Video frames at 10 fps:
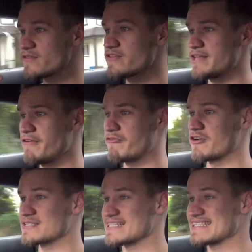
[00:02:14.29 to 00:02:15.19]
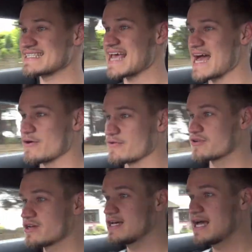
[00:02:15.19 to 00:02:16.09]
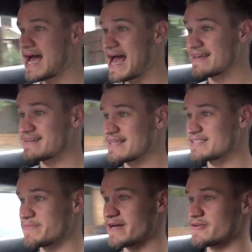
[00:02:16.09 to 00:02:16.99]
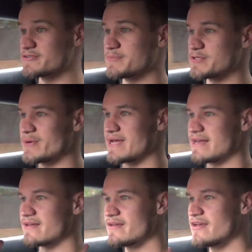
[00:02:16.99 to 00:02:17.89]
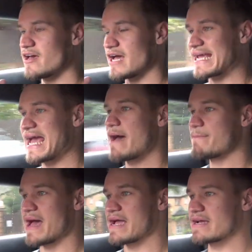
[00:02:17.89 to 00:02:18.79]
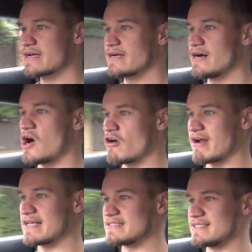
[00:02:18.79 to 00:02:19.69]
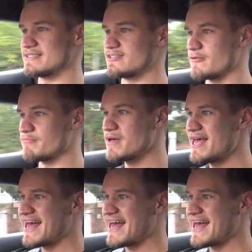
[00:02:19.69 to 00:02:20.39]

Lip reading: the difference in sound and decibels between a catback R8 system